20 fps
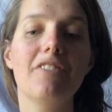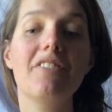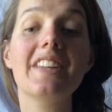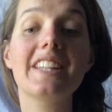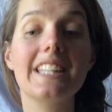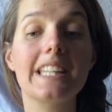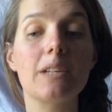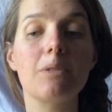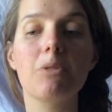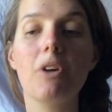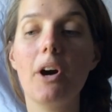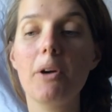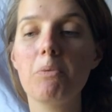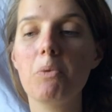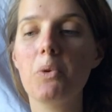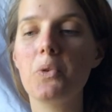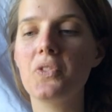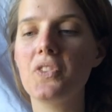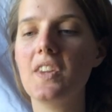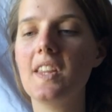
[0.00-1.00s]
fitted what I
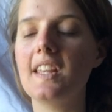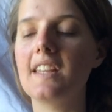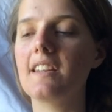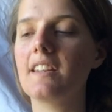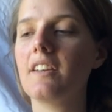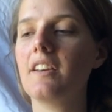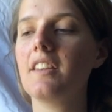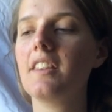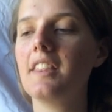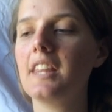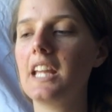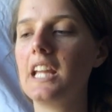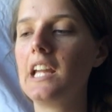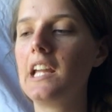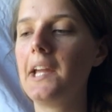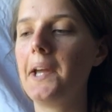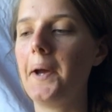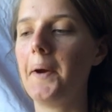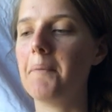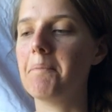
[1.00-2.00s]
wanted, and I
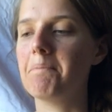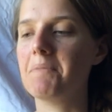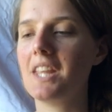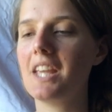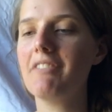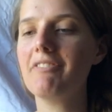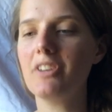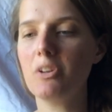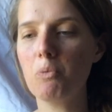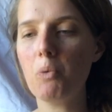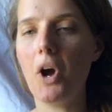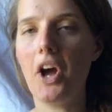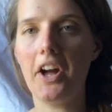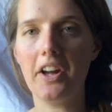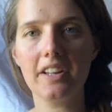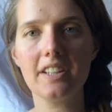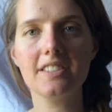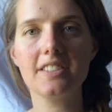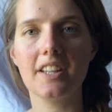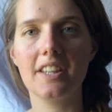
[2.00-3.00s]
think if it
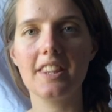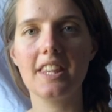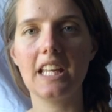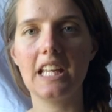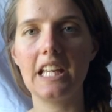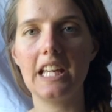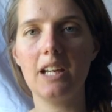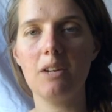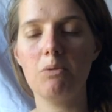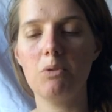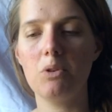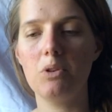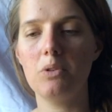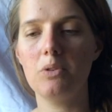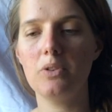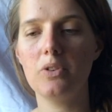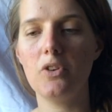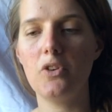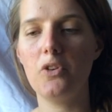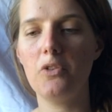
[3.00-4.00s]
works, I think it
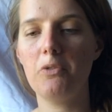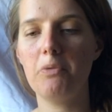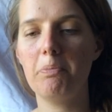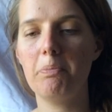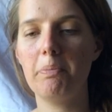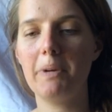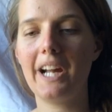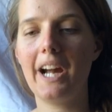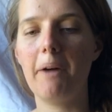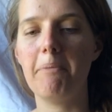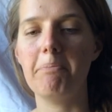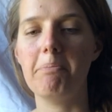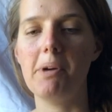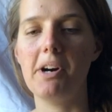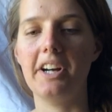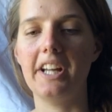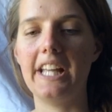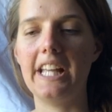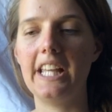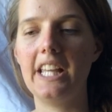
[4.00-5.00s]
will sort of become
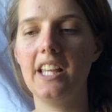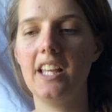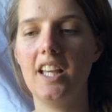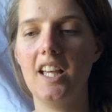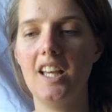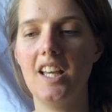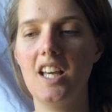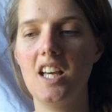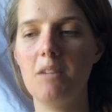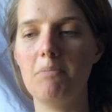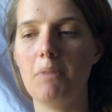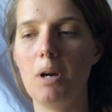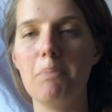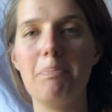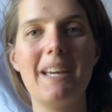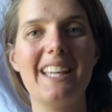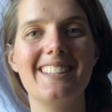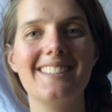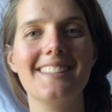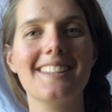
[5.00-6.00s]
my
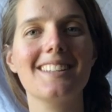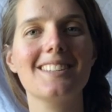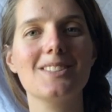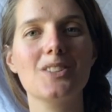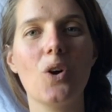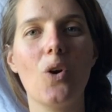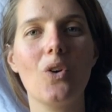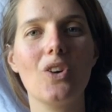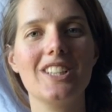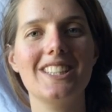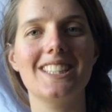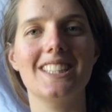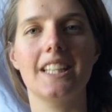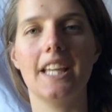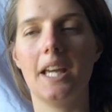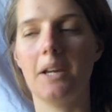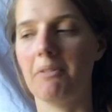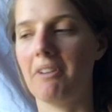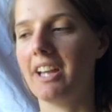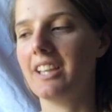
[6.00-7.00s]
basic sock,
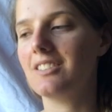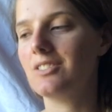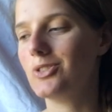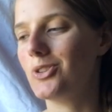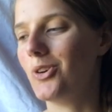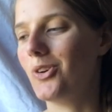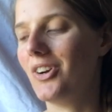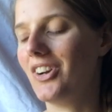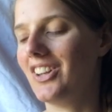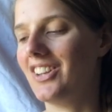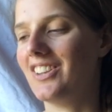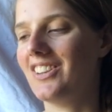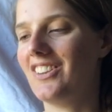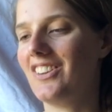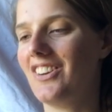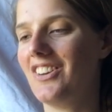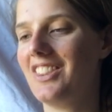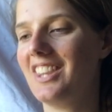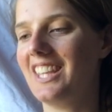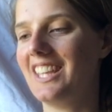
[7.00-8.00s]
DK weight sock, and
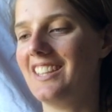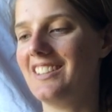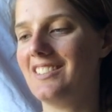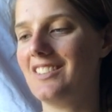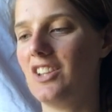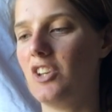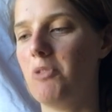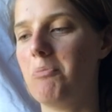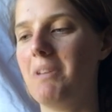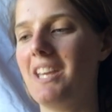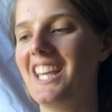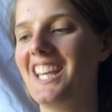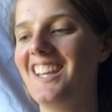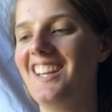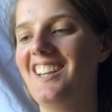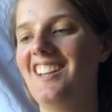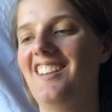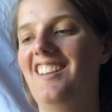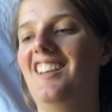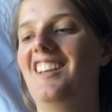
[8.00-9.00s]
I think it's going to be
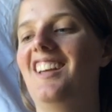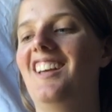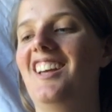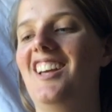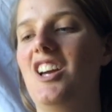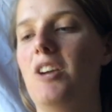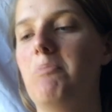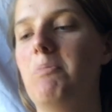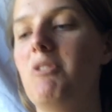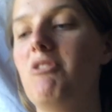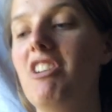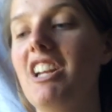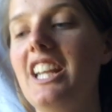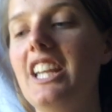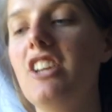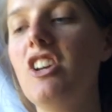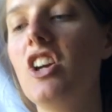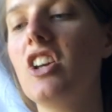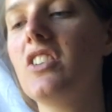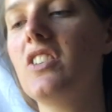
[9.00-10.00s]

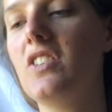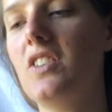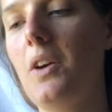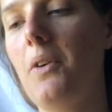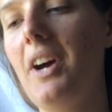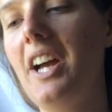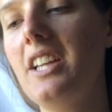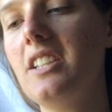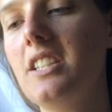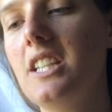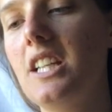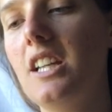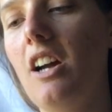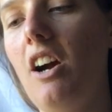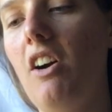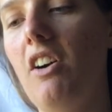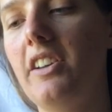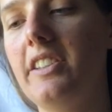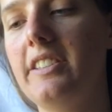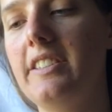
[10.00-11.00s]
really good. So I actually
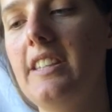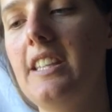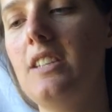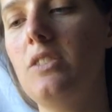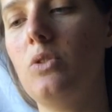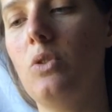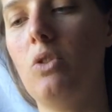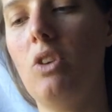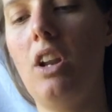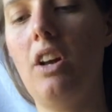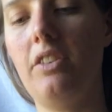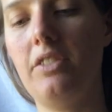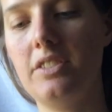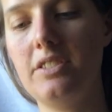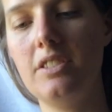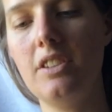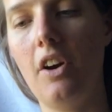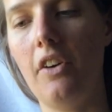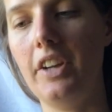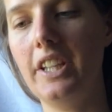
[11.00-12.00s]
cast these on
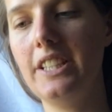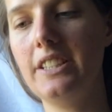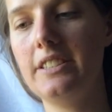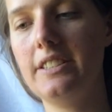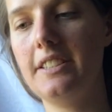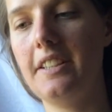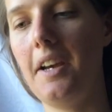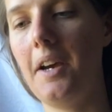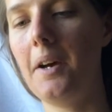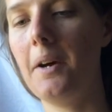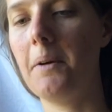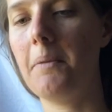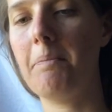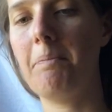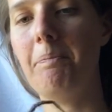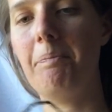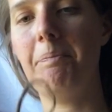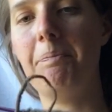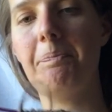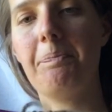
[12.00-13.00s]
last night,
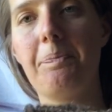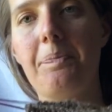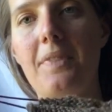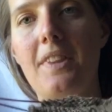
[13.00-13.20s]
and